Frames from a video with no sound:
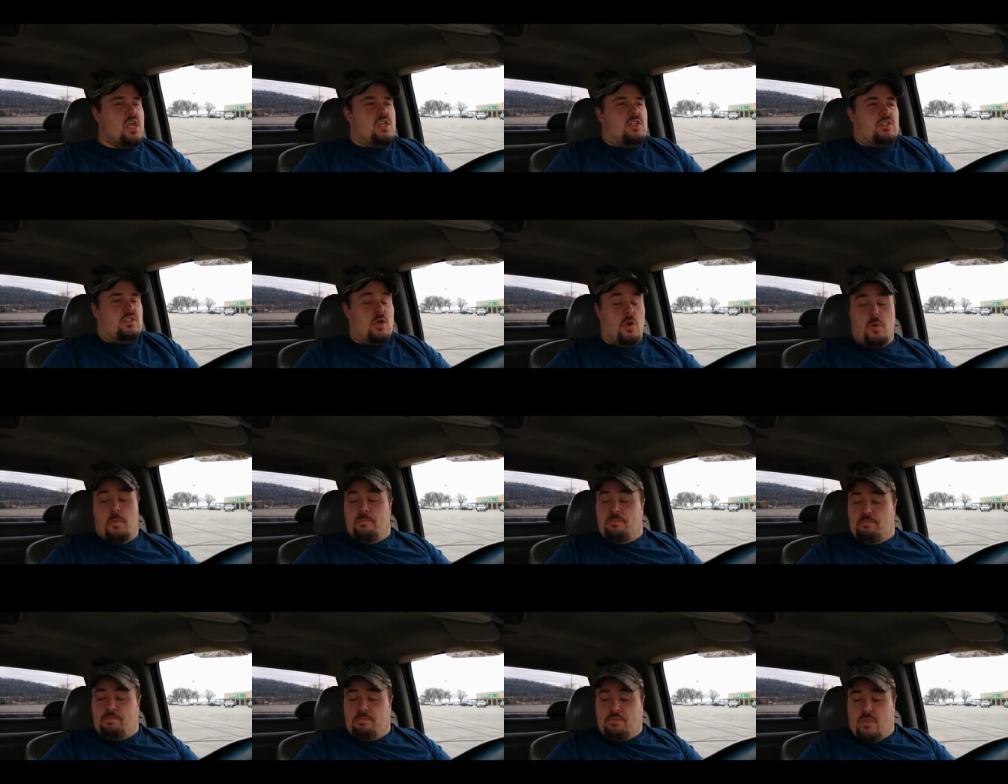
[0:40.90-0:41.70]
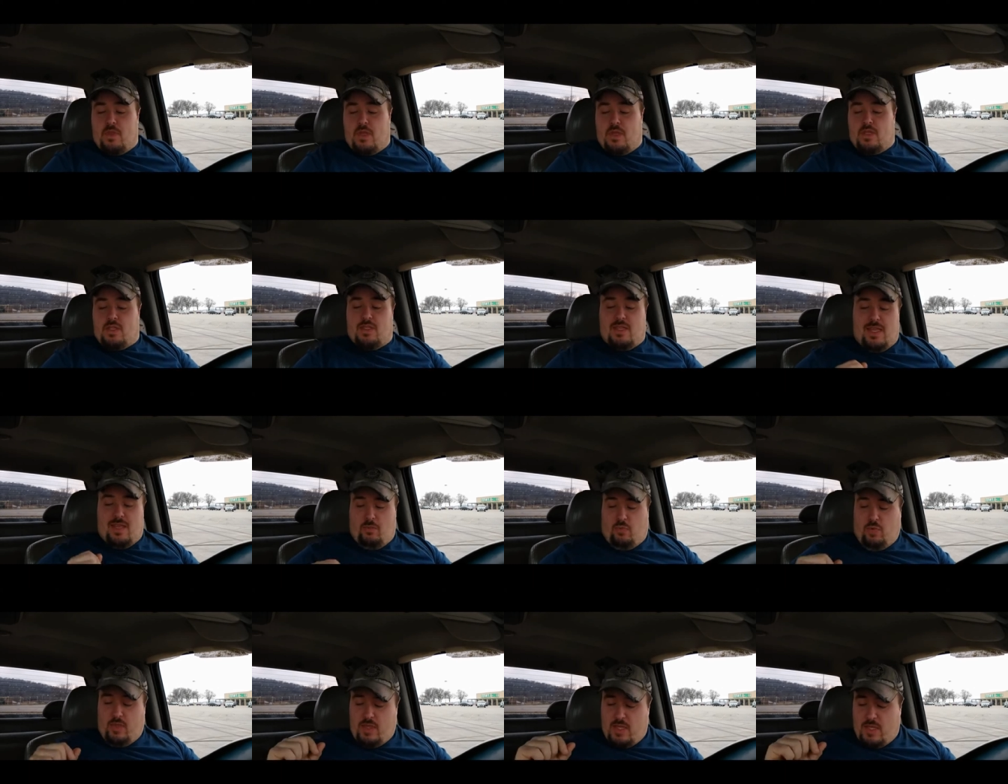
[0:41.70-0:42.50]
so,
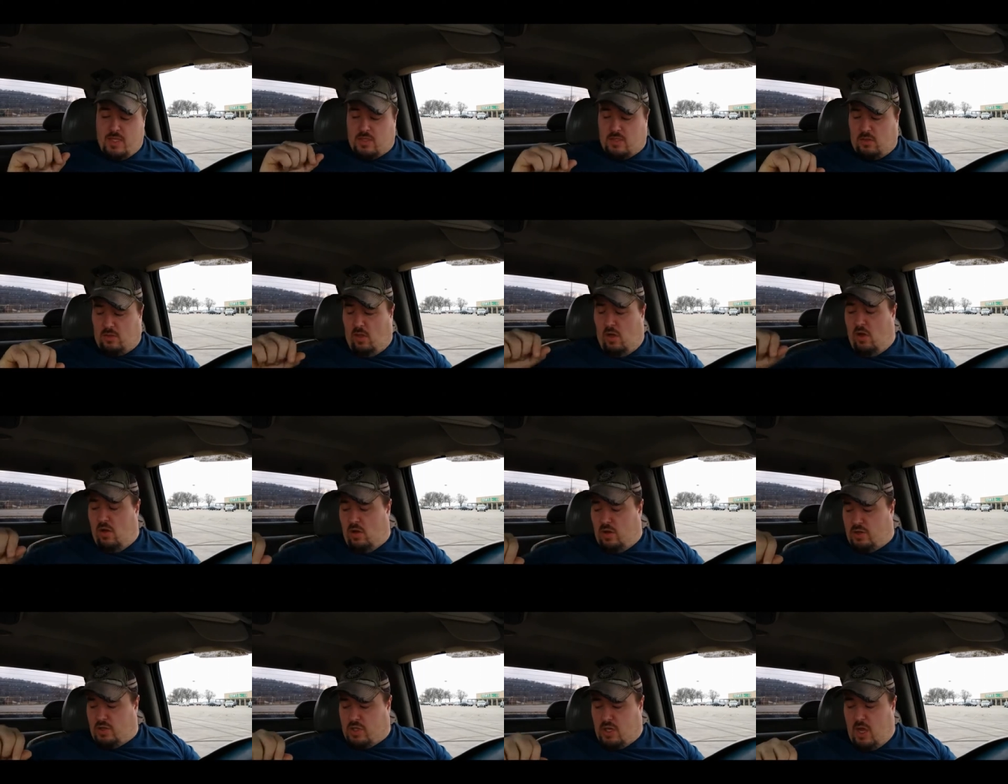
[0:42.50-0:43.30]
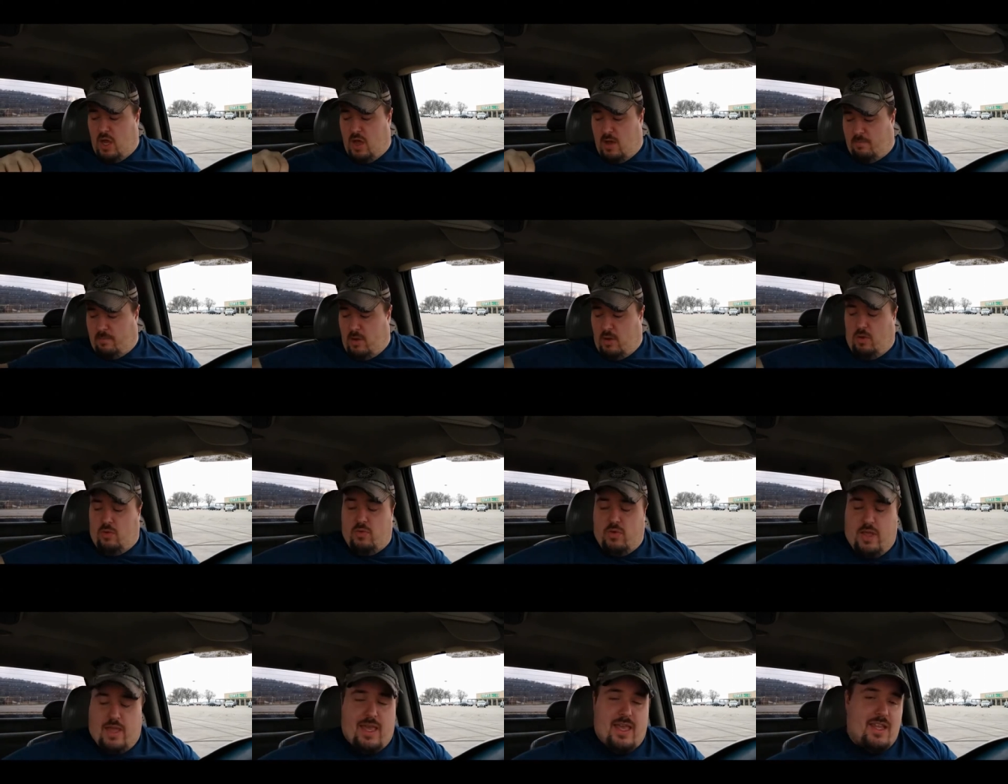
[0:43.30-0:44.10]
with this large
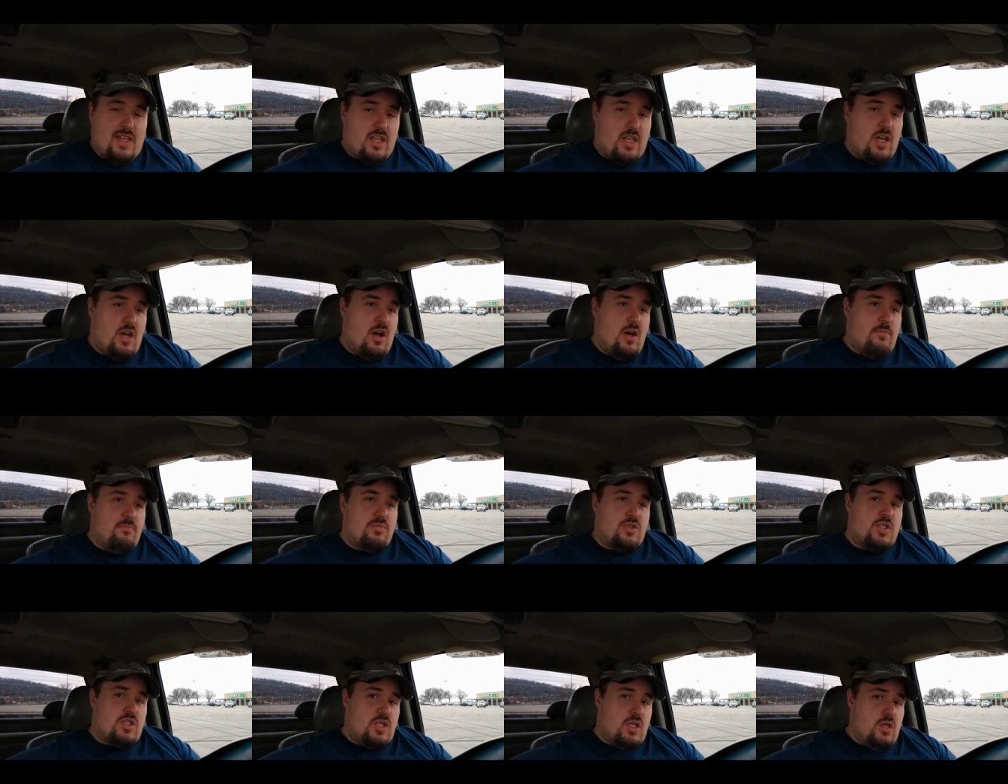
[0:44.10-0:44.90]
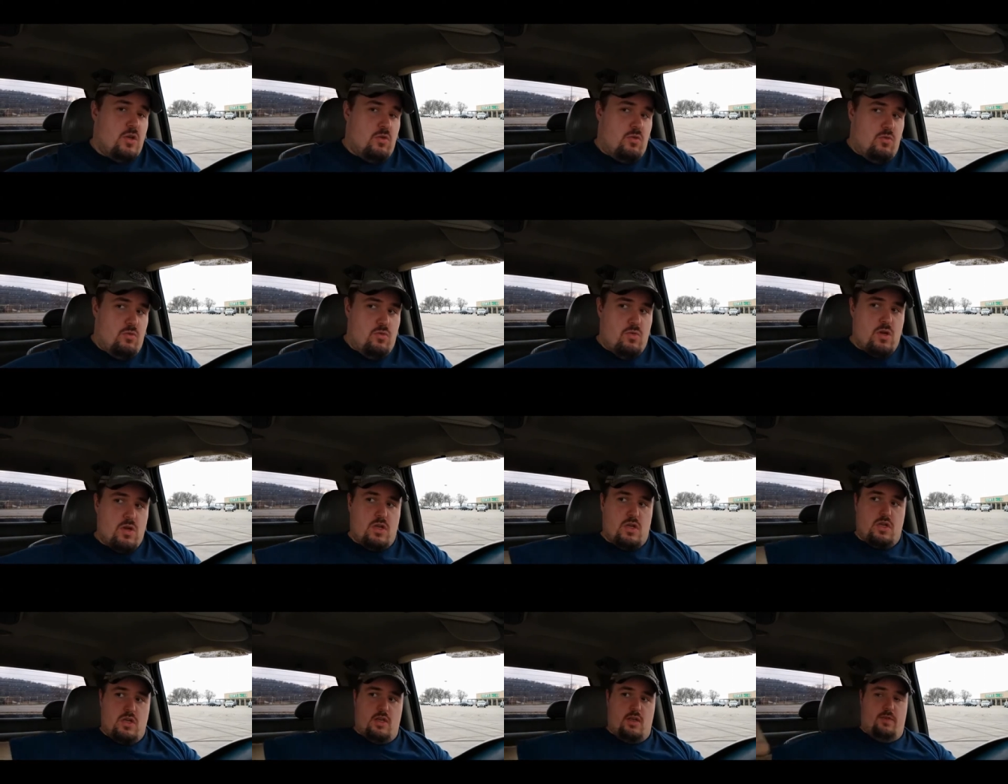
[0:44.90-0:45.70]
combo, it comes to,
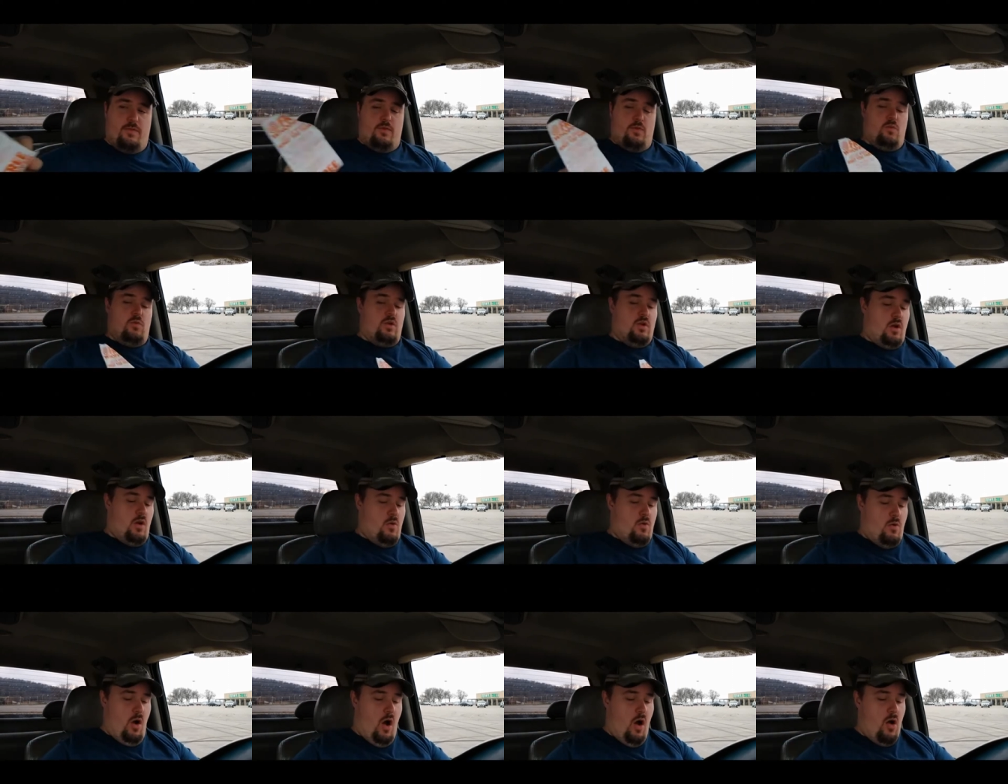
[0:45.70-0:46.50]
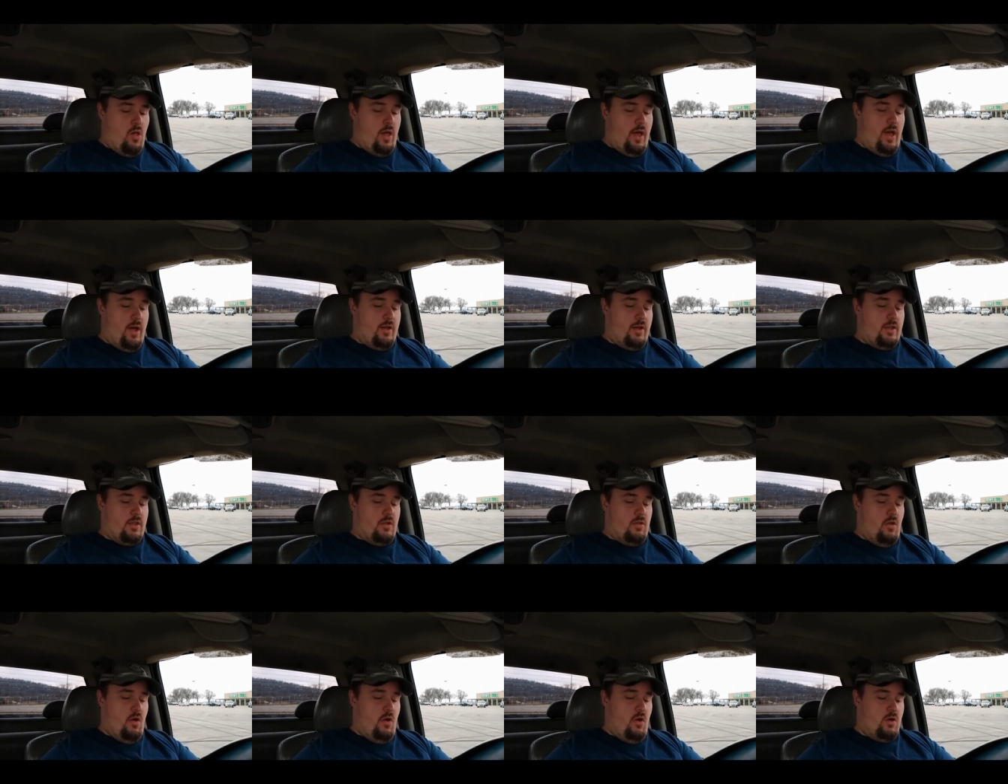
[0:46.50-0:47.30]
if you want to go all out and get the
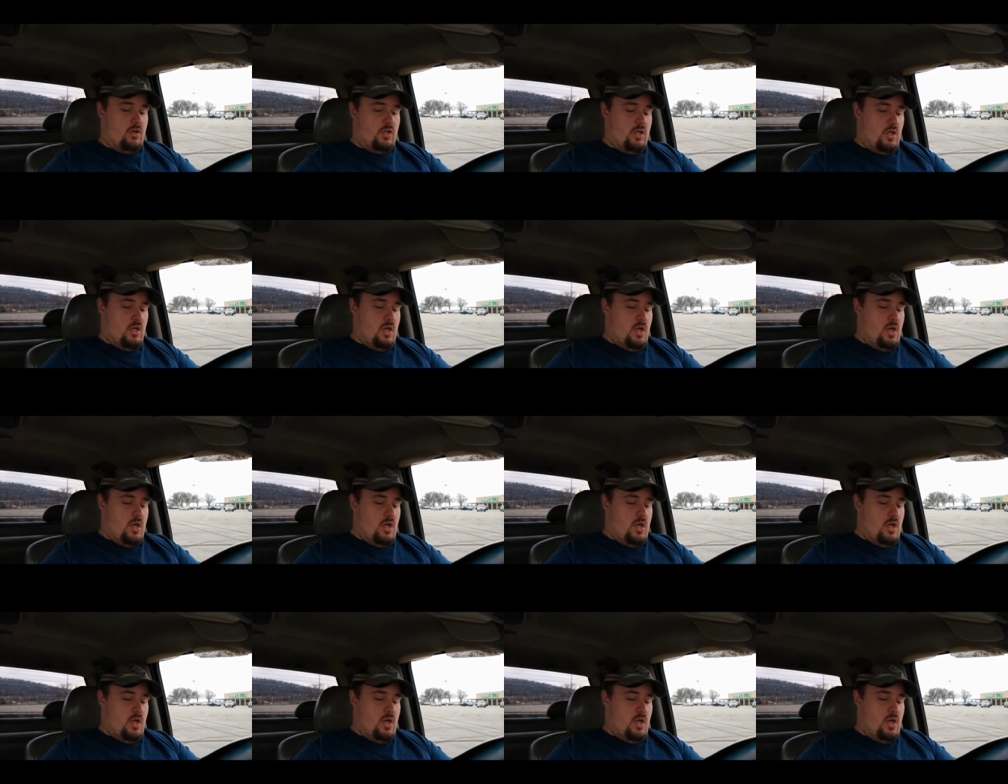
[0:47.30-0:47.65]
large,